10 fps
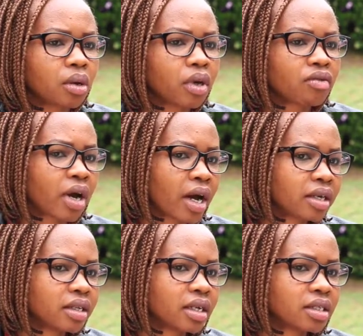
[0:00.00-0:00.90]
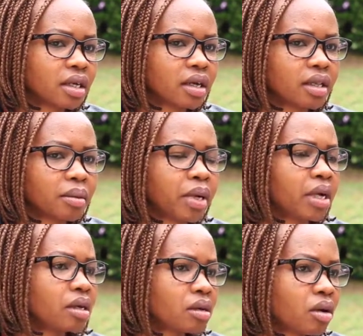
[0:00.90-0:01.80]
we have heard that the
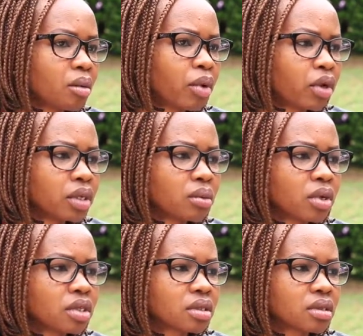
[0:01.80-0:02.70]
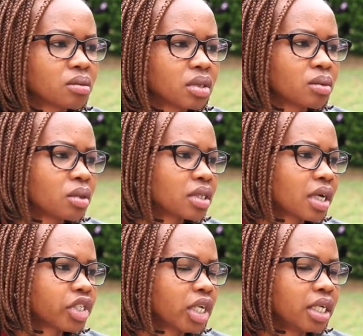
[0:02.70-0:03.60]
bail or bond was
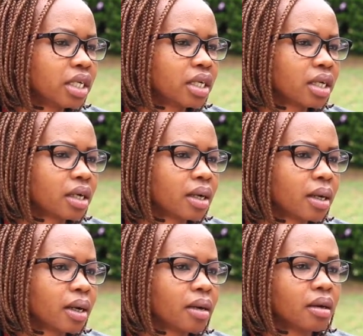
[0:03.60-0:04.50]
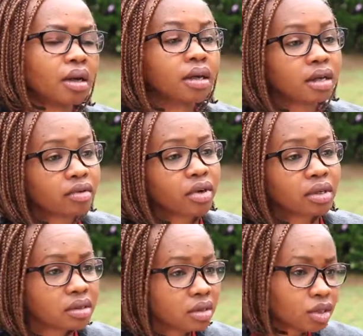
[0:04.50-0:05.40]
actually
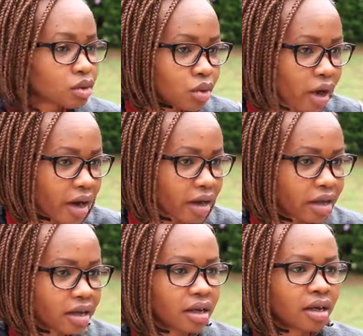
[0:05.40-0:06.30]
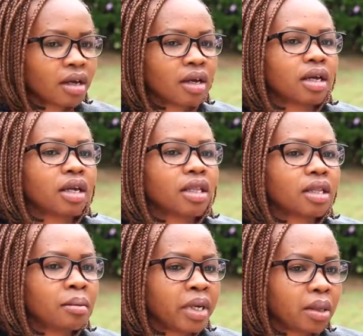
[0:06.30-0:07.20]
given too high.
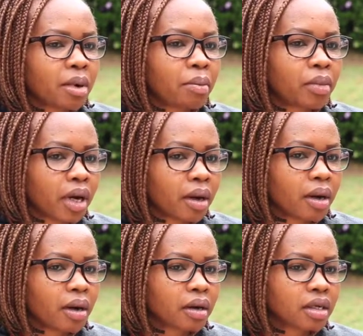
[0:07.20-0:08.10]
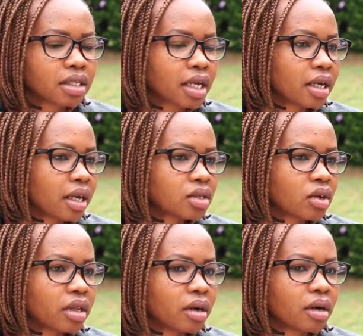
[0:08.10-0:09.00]
The minimum standards,
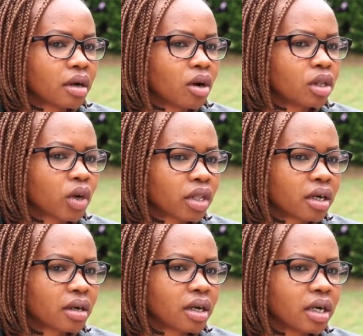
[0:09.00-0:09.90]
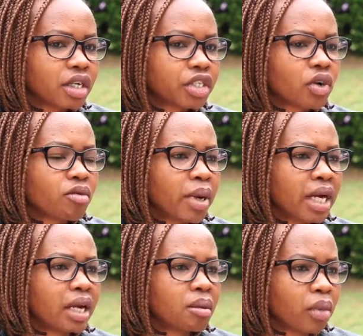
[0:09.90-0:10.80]
although the issue of
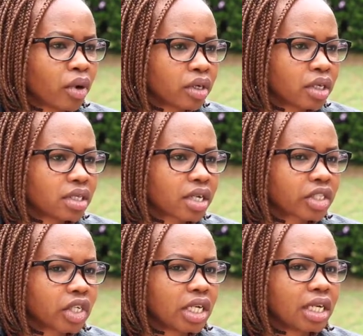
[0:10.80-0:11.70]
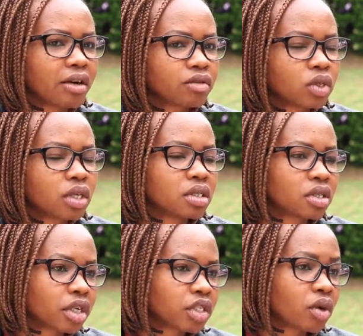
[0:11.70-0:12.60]
bail and bond is actually left to the
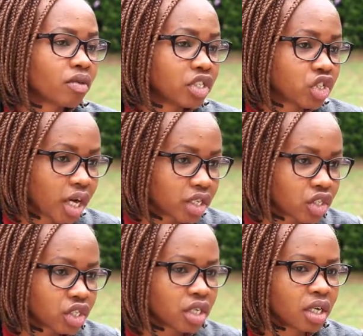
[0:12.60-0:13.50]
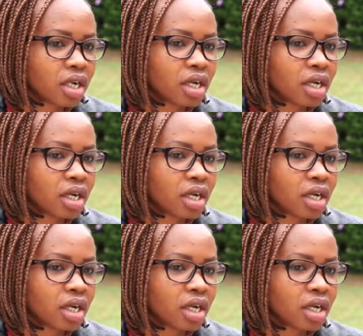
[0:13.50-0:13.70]
discretion of a judge,